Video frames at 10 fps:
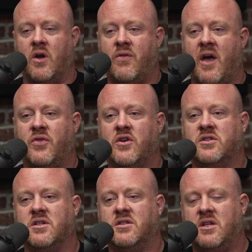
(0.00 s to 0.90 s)
And like, there's
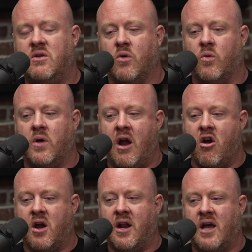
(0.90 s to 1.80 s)
this thing where
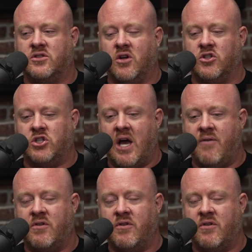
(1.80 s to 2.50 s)
Eric and I start jiving